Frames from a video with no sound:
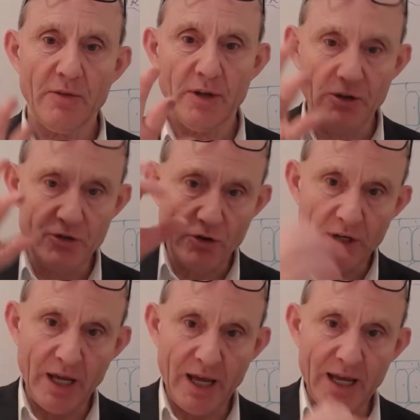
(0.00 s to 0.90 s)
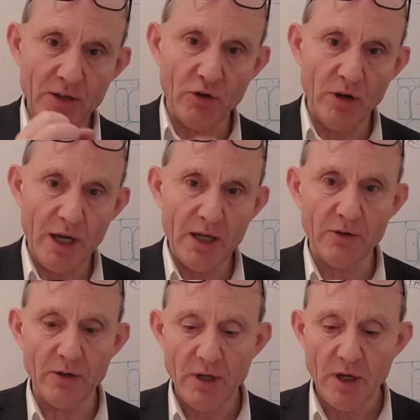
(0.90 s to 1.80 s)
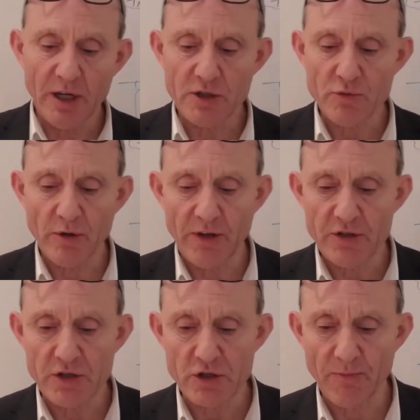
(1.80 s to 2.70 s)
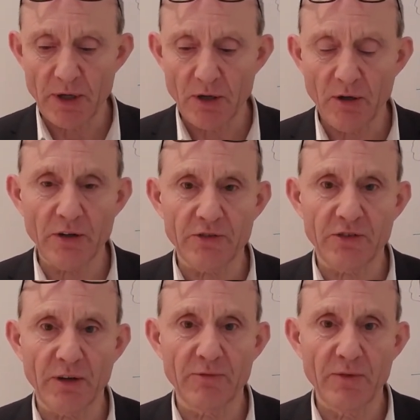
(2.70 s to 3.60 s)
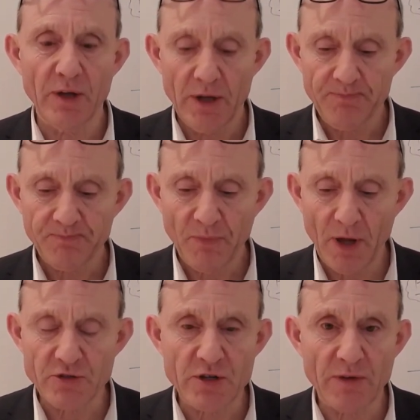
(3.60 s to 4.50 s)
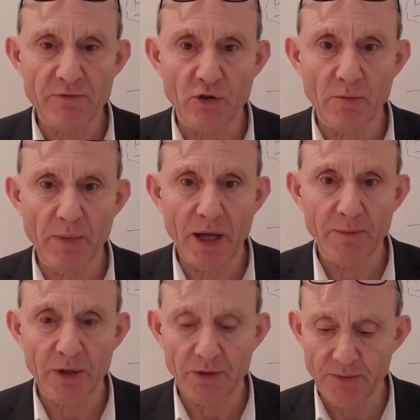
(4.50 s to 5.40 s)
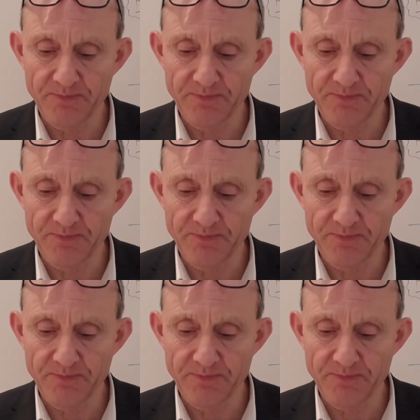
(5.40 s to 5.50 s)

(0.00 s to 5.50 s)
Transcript: that are joined end to end. And each one of these is something called a sieve tube element.